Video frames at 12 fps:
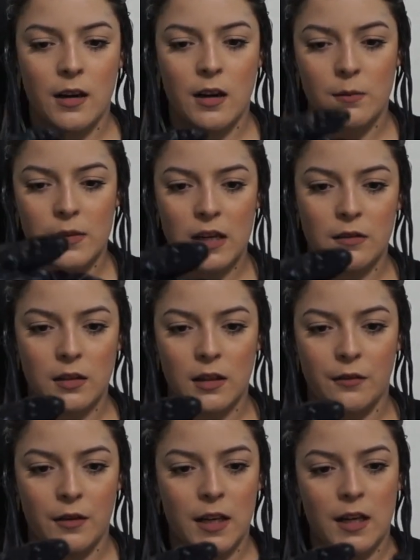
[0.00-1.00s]
It comes out to
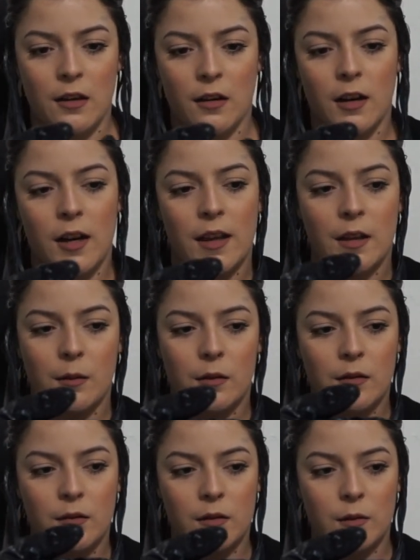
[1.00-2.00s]
like right here, and then
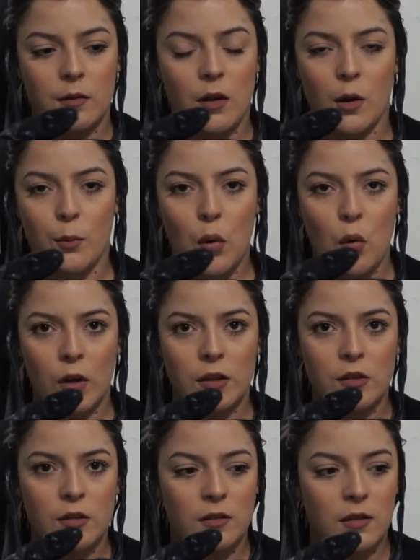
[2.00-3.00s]
our
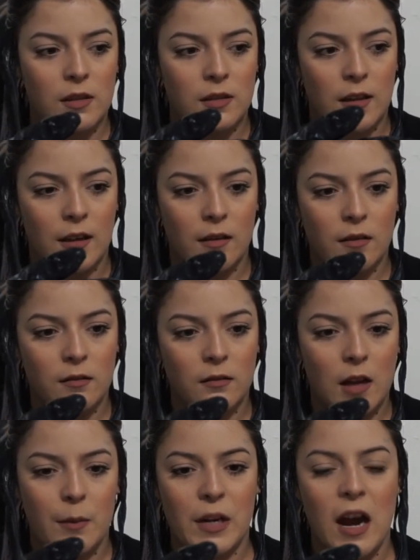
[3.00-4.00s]
porch is like,
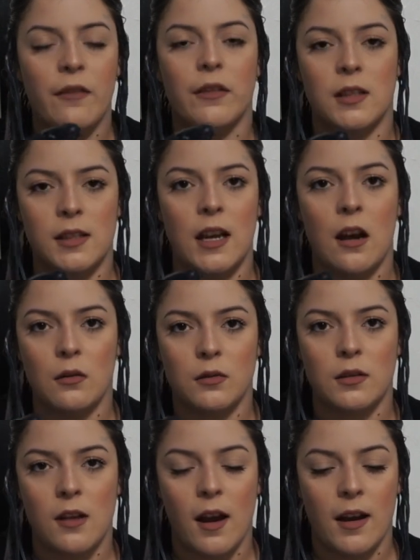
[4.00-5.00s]
I mean, obviously
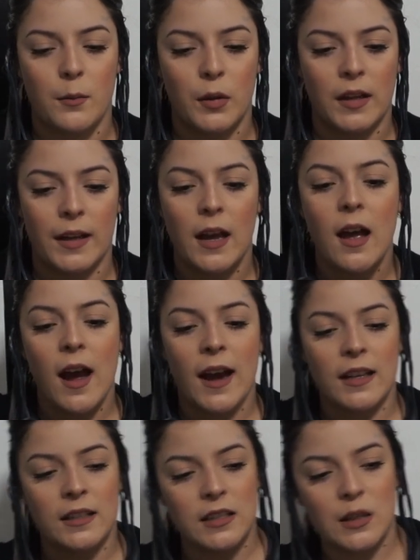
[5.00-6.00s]
outside, but like I
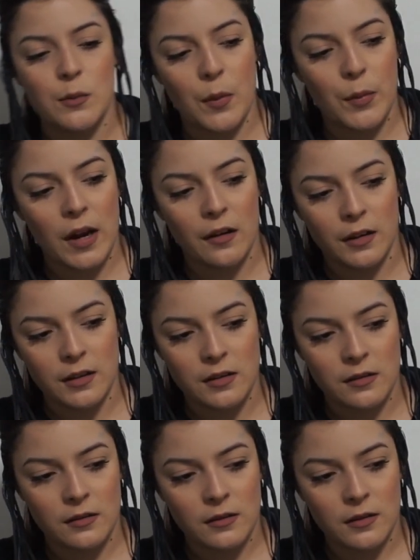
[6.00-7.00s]
could see my
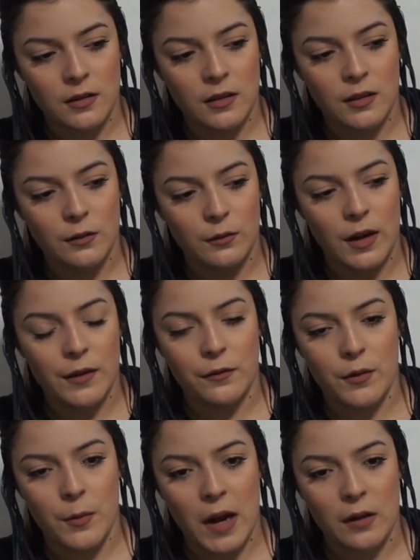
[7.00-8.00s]
parents right
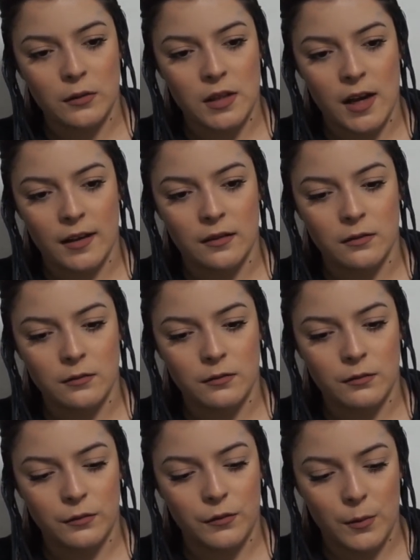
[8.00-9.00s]
from outside,
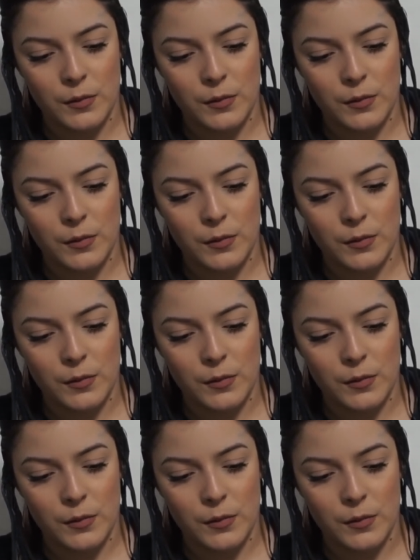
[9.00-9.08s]
from